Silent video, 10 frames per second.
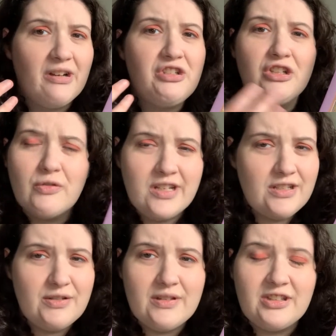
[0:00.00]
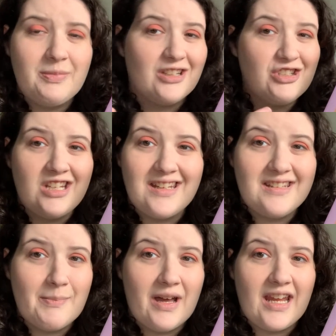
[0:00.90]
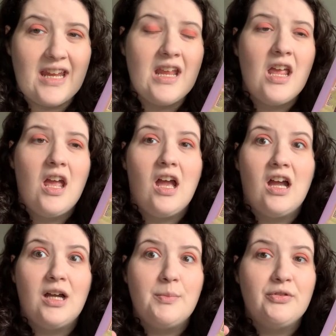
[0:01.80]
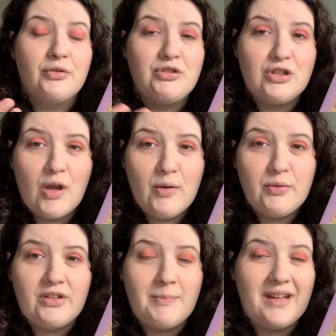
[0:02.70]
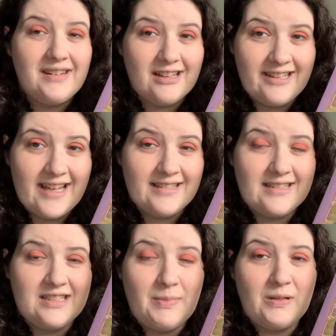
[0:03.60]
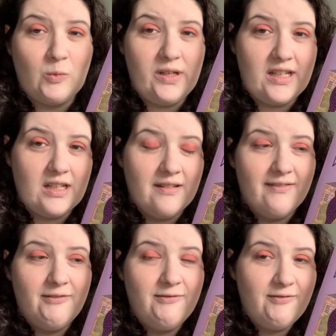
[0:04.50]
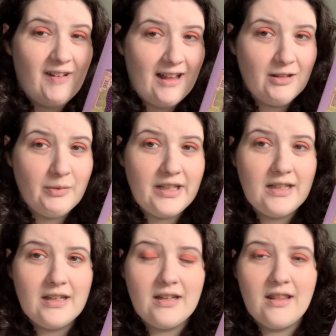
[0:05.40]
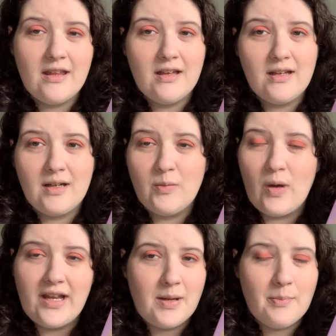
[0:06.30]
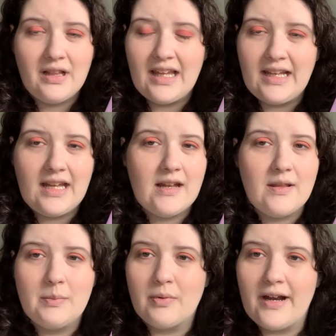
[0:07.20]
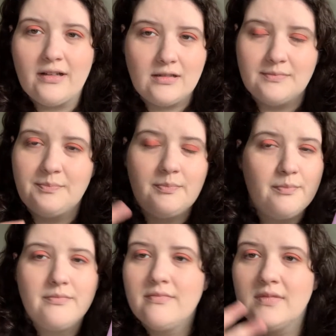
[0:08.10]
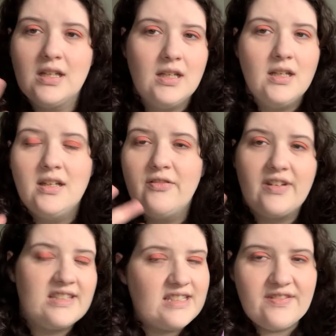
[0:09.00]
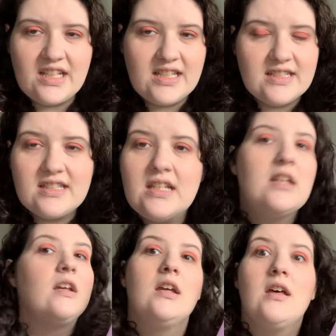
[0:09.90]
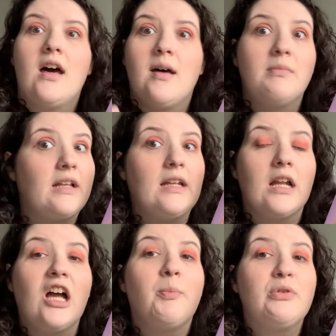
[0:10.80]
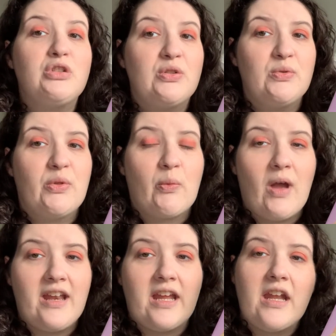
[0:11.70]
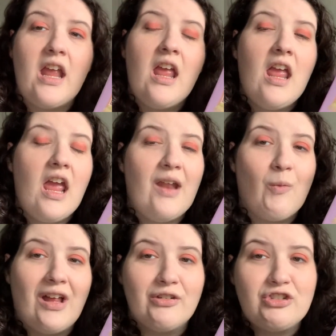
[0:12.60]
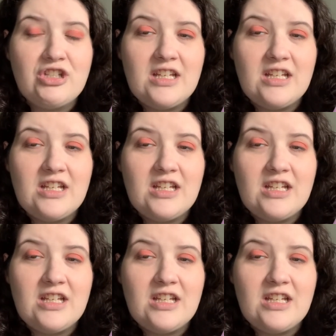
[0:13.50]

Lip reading: she agreed to do this because she needs the money. So she goes and basically has to spend a week following the wedding planning and the bridal festivities leading up to the wedding. And while she